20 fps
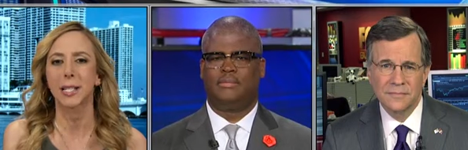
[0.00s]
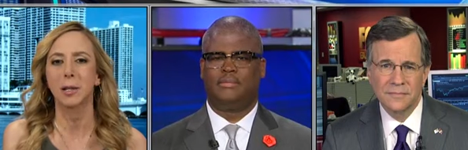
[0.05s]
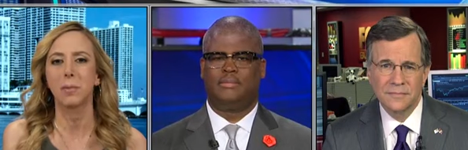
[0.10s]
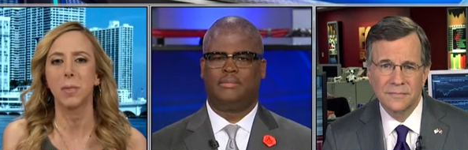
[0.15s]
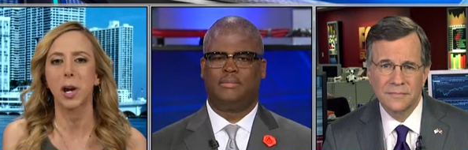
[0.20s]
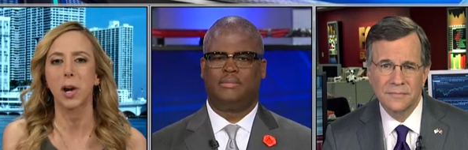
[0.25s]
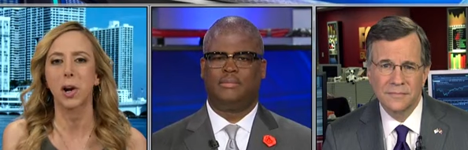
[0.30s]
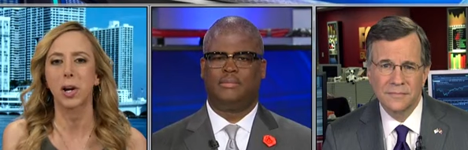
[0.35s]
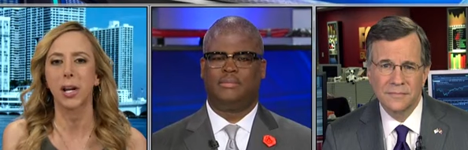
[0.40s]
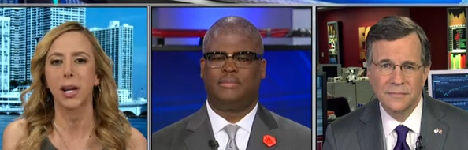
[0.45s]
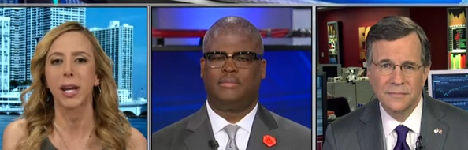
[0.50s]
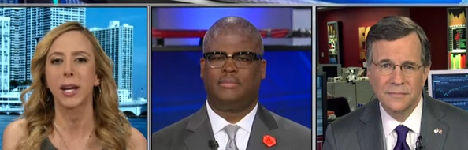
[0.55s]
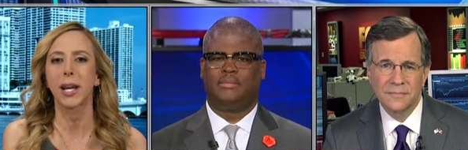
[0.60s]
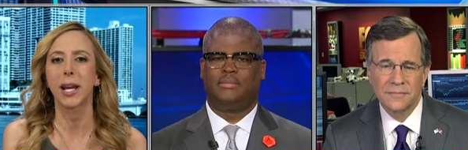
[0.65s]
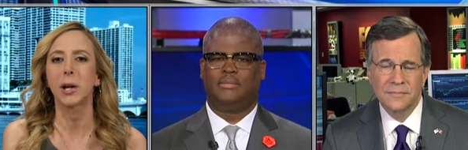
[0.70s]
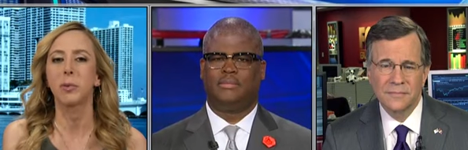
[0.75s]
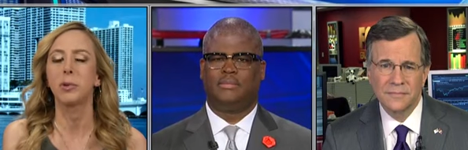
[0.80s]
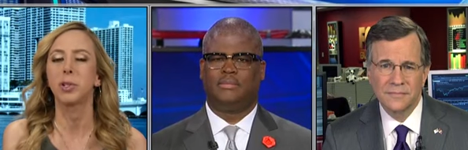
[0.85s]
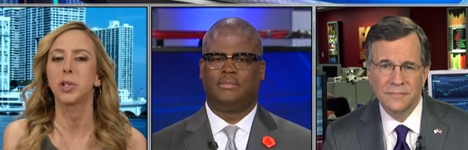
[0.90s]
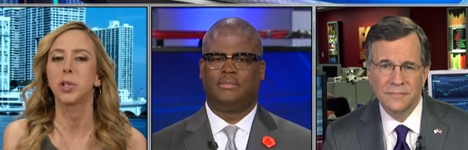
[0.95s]
Speaker 1: an American. It
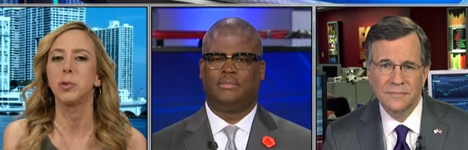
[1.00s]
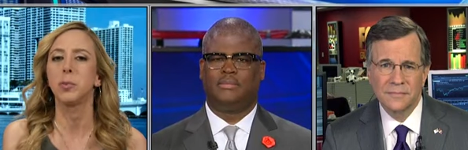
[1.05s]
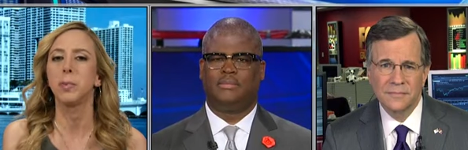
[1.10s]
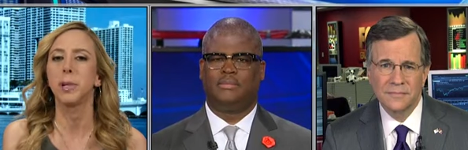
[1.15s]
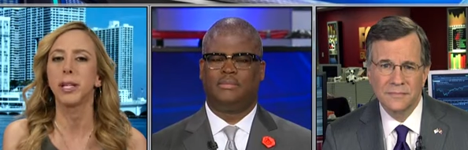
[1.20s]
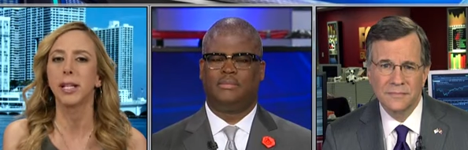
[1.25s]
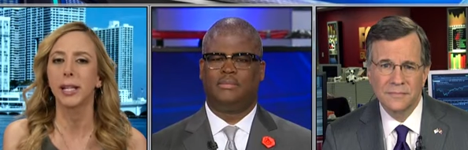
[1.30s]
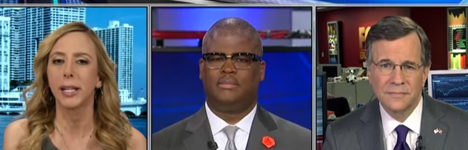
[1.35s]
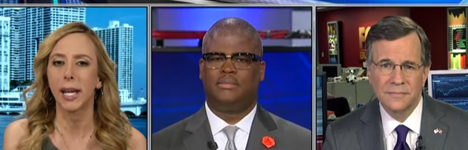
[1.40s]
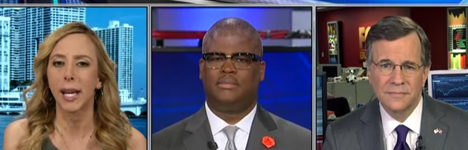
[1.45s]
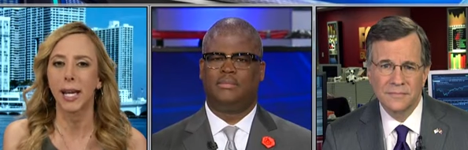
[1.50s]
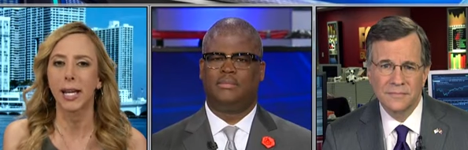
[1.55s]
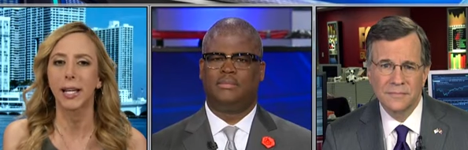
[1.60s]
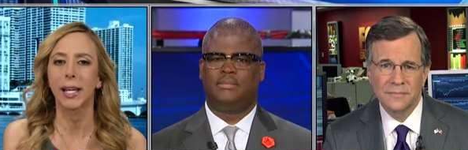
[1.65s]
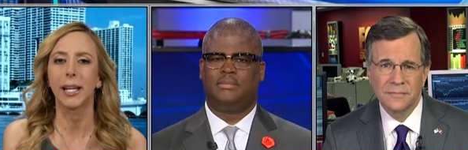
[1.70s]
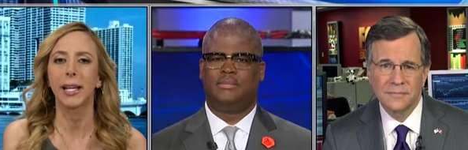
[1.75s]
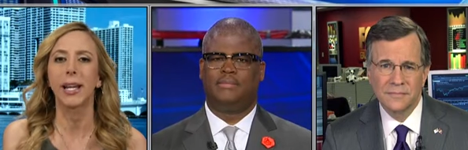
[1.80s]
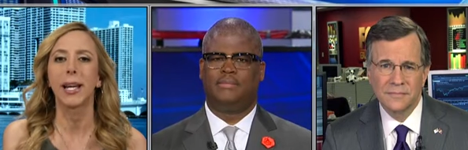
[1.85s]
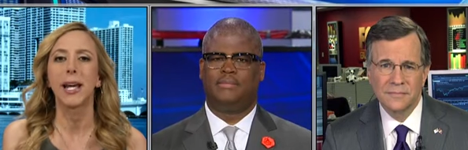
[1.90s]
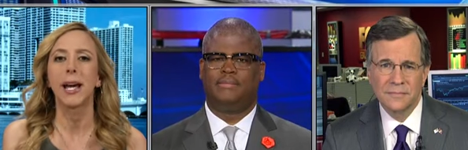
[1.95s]
was
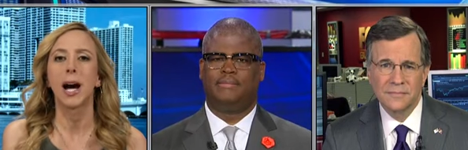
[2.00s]
humiliating